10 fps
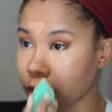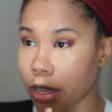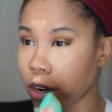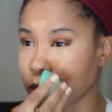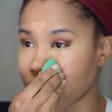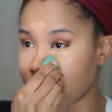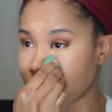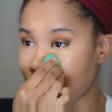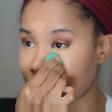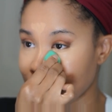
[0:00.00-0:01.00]

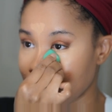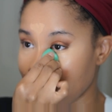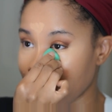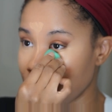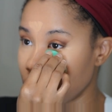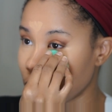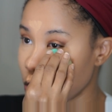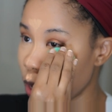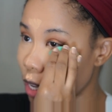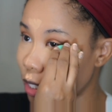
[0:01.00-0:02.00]
carelessness, honestly. Like,
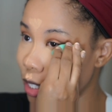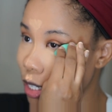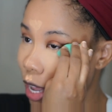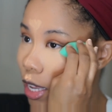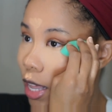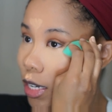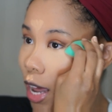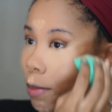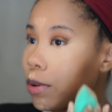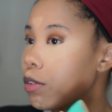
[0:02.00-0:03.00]
you can't sustain that
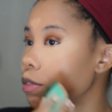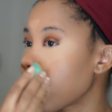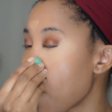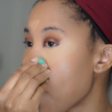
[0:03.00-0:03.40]
type of